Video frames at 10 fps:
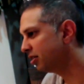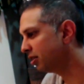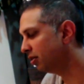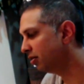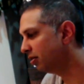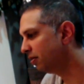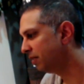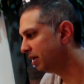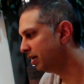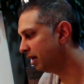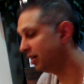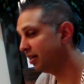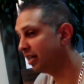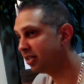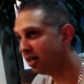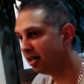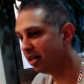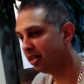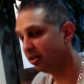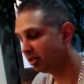So that's
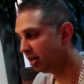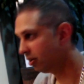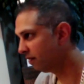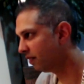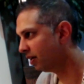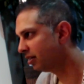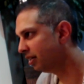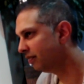not, it's not their fault.